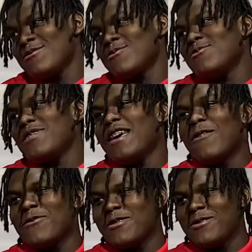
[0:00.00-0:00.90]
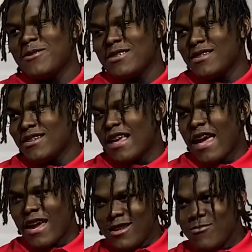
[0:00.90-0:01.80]
We have an
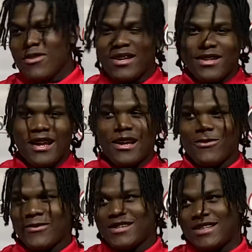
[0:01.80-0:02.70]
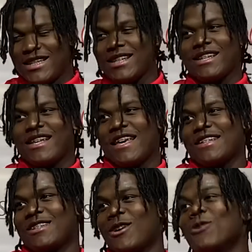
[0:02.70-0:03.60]
$80 million facility, as
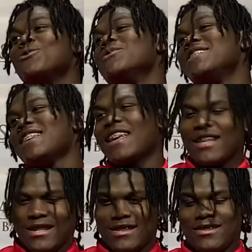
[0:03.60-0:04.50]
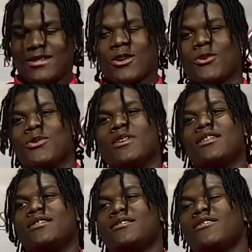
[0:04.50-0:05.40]
coach would say. So,
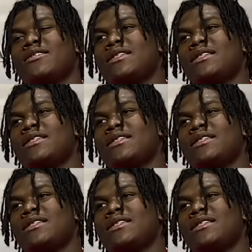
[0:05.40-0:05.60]
you know, it's